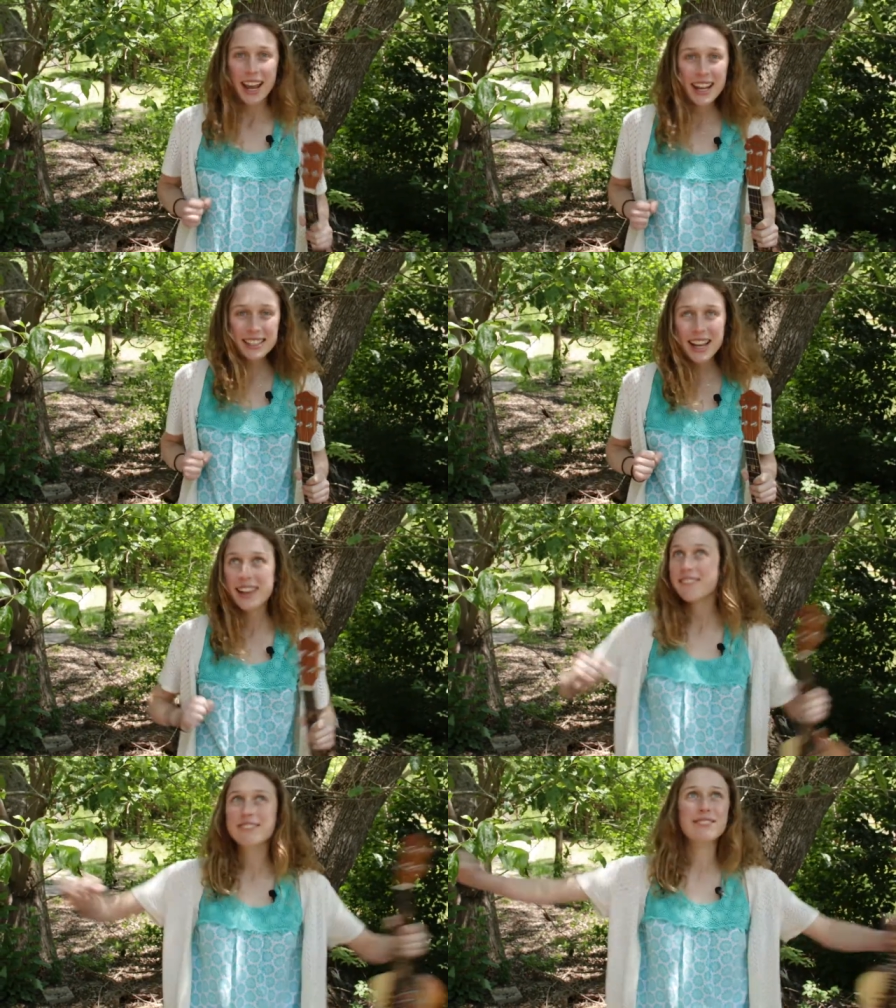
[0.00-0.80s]
It's
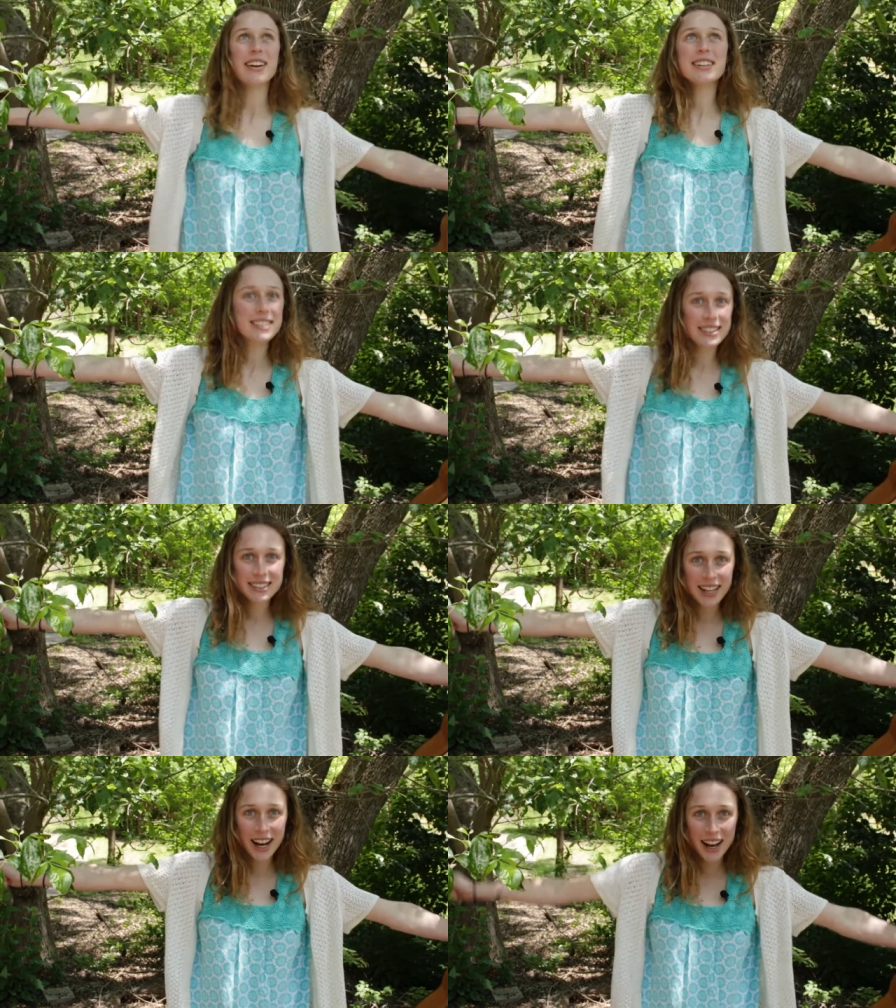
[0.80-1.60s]
adventure
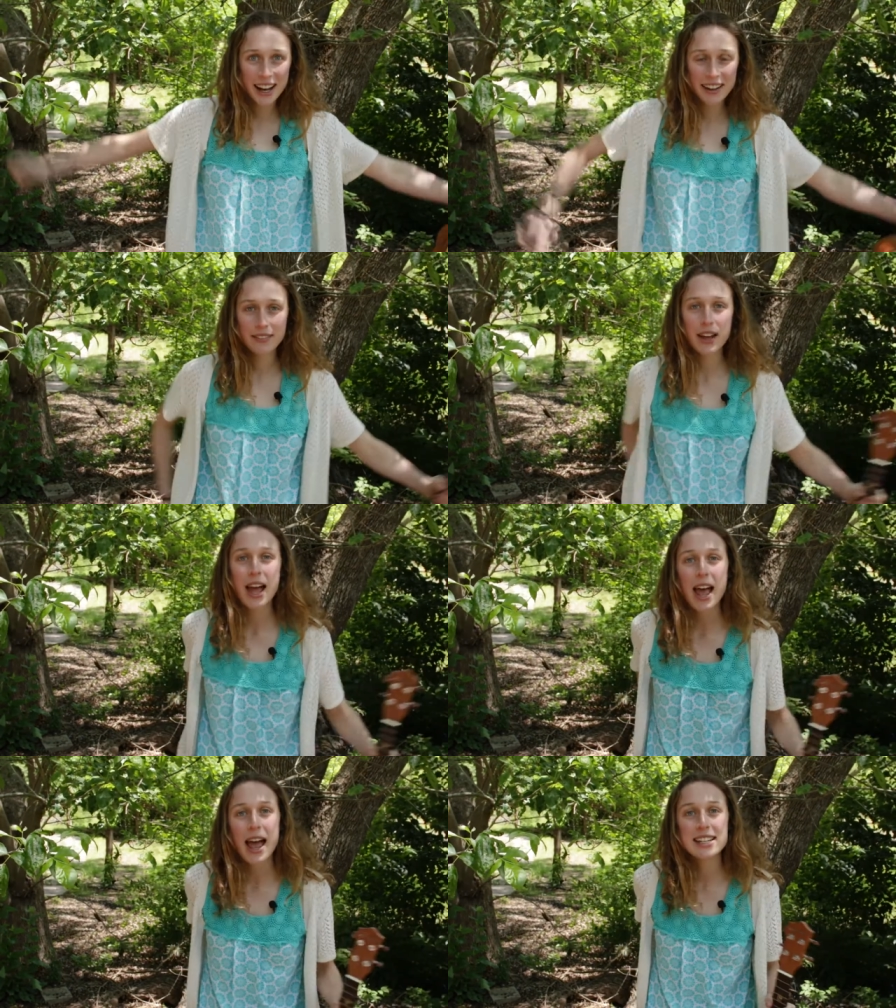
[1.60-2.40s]
time!
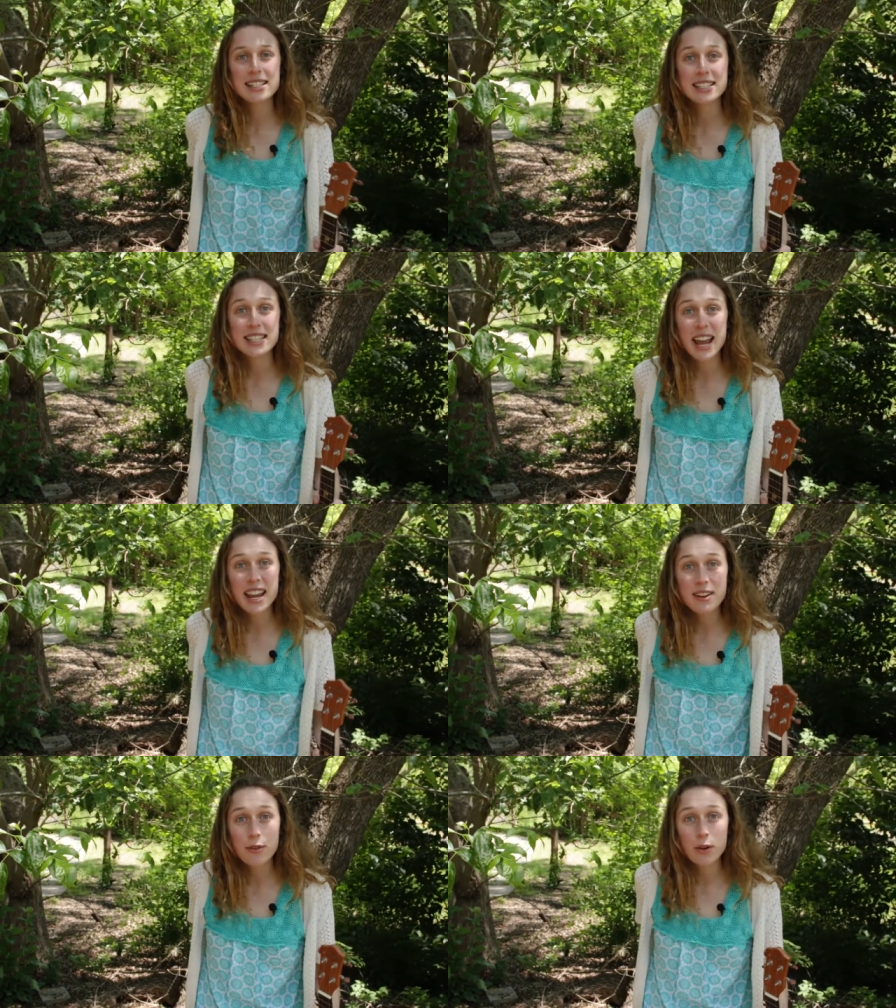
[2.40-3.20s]
And
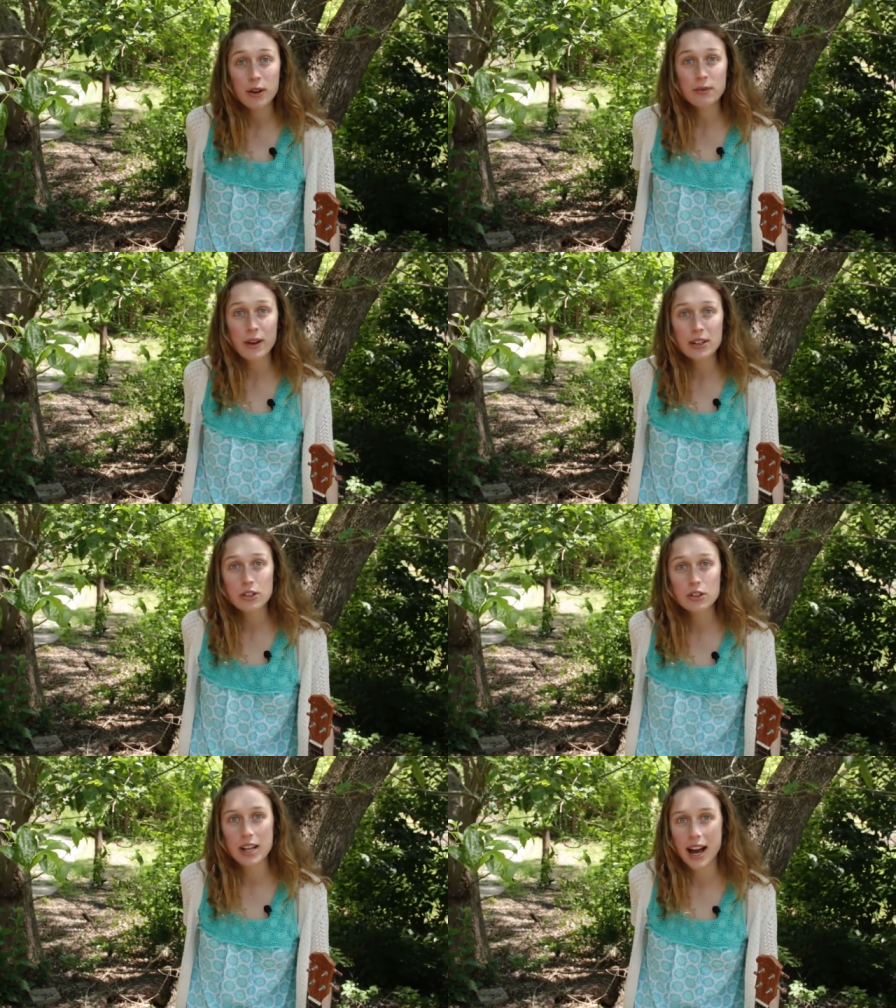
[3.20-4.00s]
today for
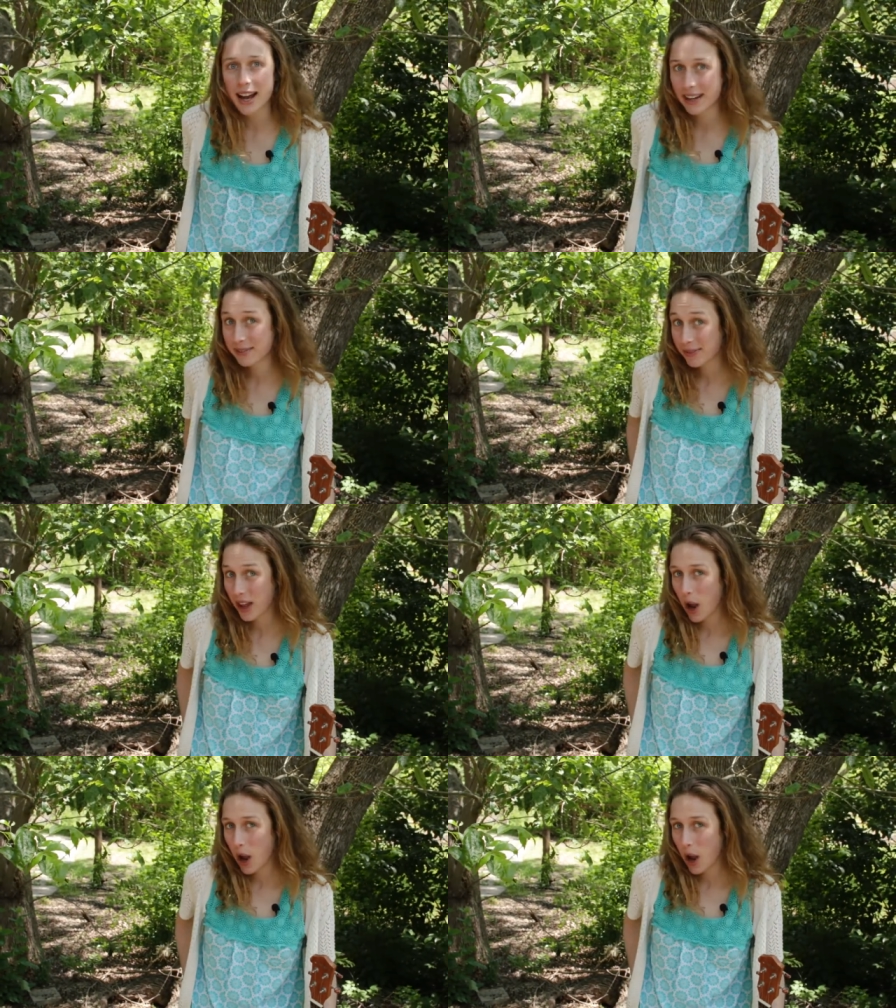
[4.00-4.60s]
adventure time,